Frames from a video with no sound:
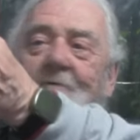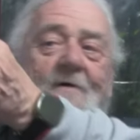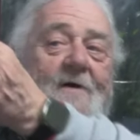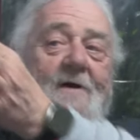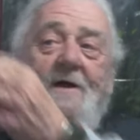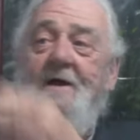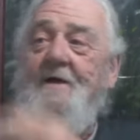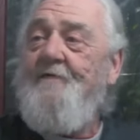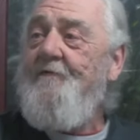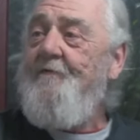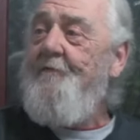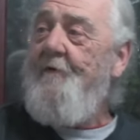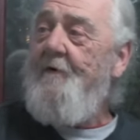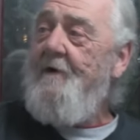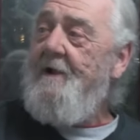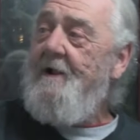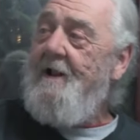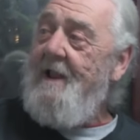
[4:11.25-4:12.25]
Very hazy,
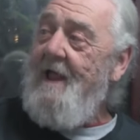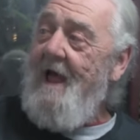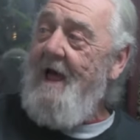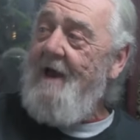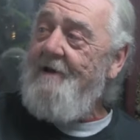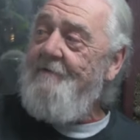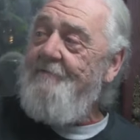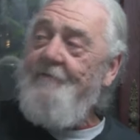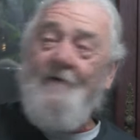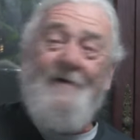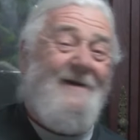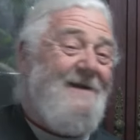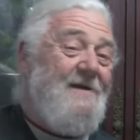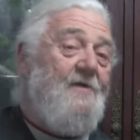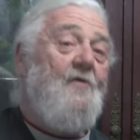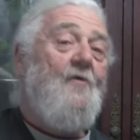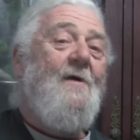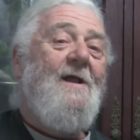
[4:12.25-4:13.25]
very cloudy, very
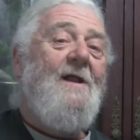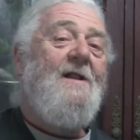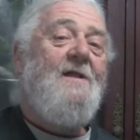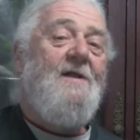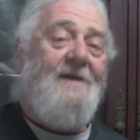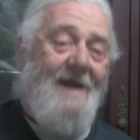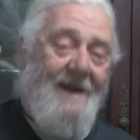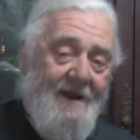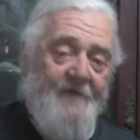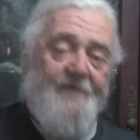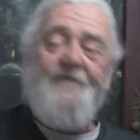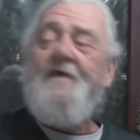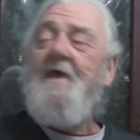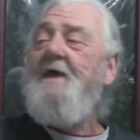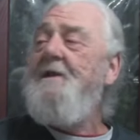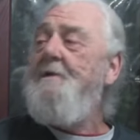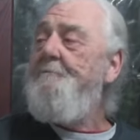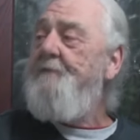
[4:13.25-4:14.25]
New
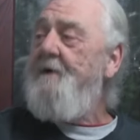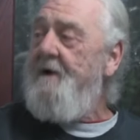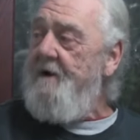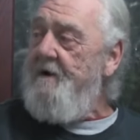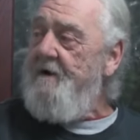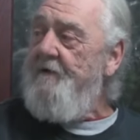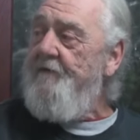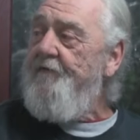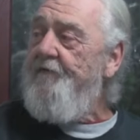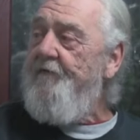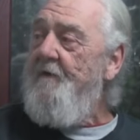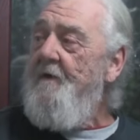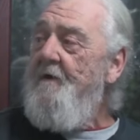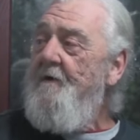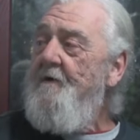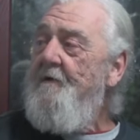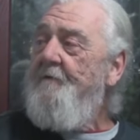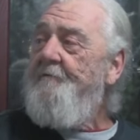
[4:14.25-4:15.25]
England-esque in appearance.
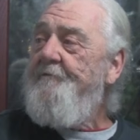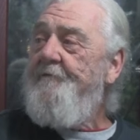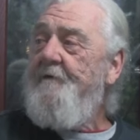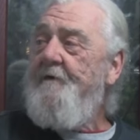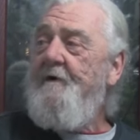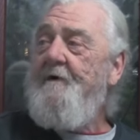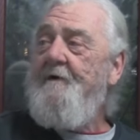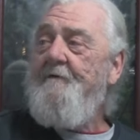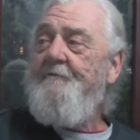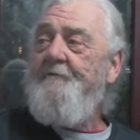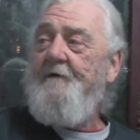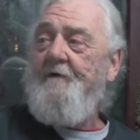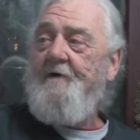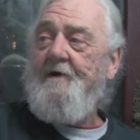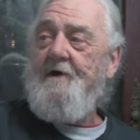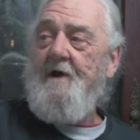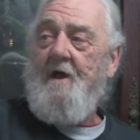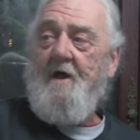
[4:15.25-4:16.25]
Very,
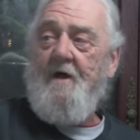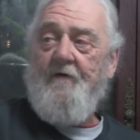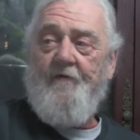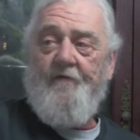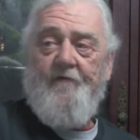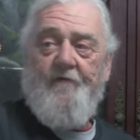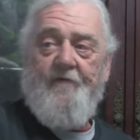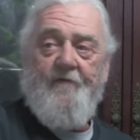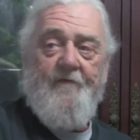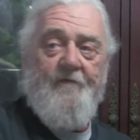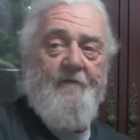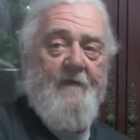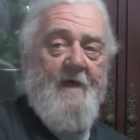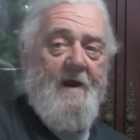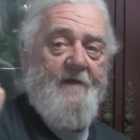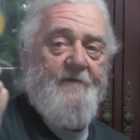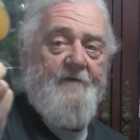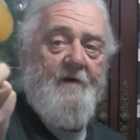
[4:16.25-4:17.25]
very nice.
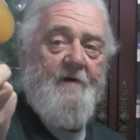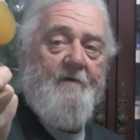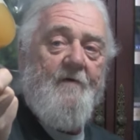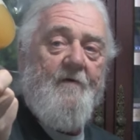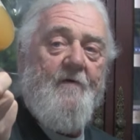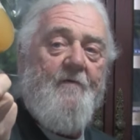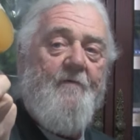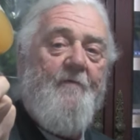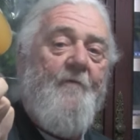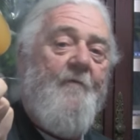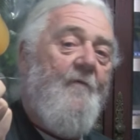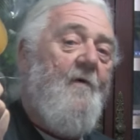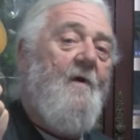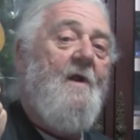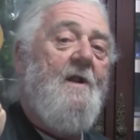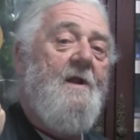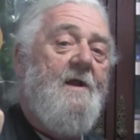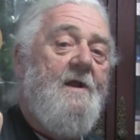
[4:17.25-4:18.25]
That is a
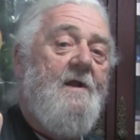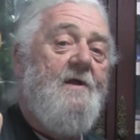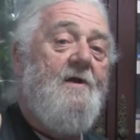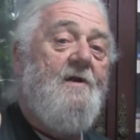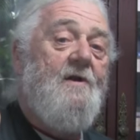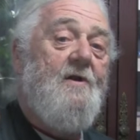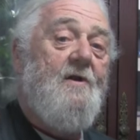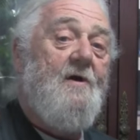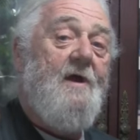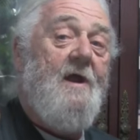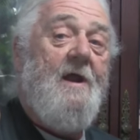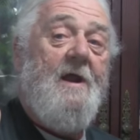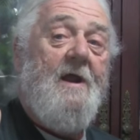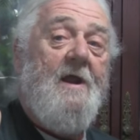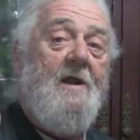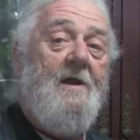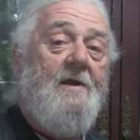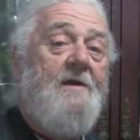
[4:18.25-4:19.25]
really good
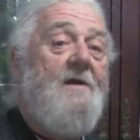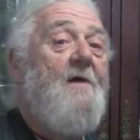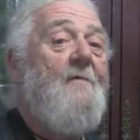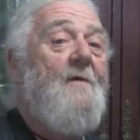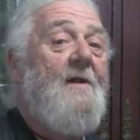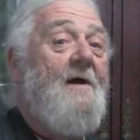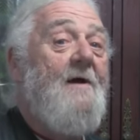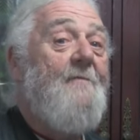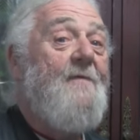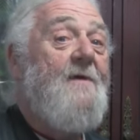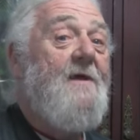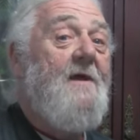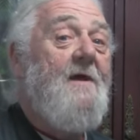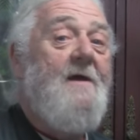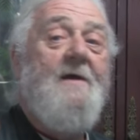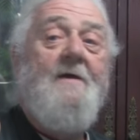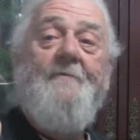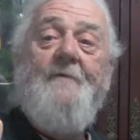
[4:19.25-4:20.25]
looking double
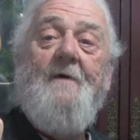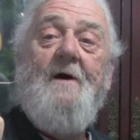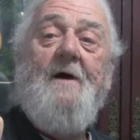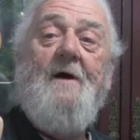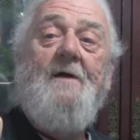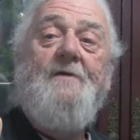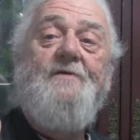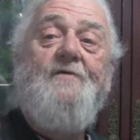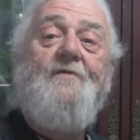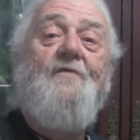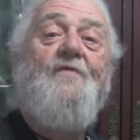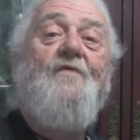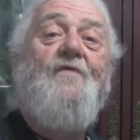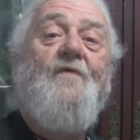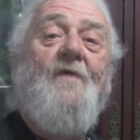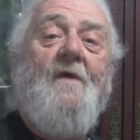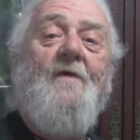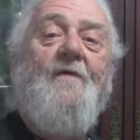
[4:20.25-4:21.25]
IPA, if I do
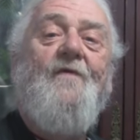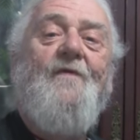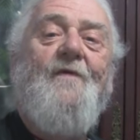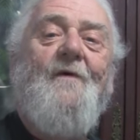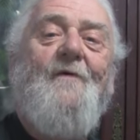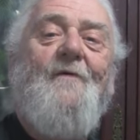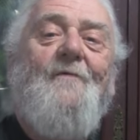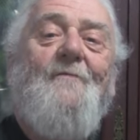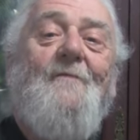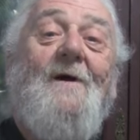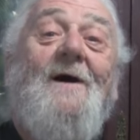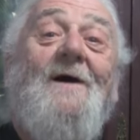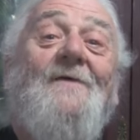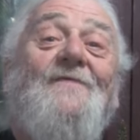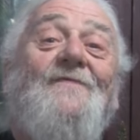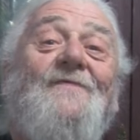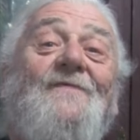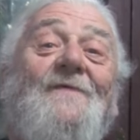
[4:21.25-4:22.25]
say so
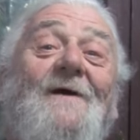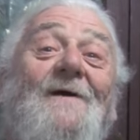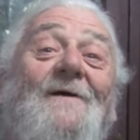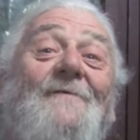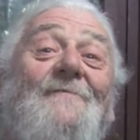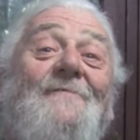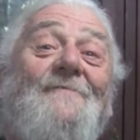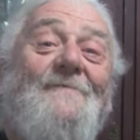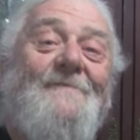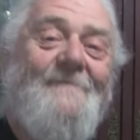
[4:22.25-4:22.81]
myself.